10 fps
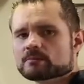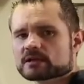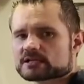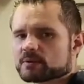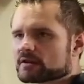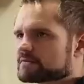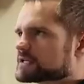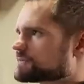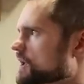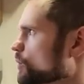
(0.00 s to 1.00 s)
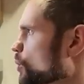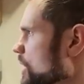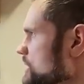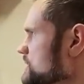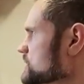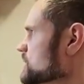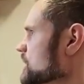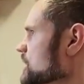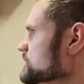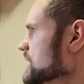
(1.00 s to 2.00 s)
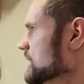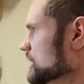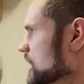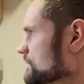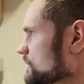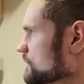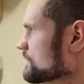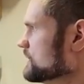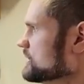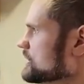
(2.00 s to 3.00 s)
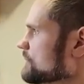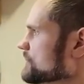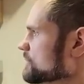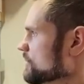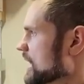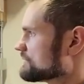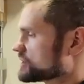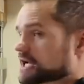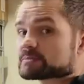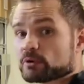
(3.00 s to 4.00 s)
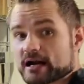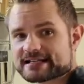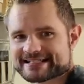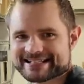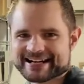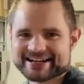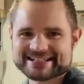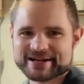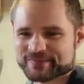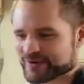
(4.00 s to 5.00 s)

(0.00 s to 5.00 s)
because part of the Mistveil was taken off of the minimal advertised price. Here, I said it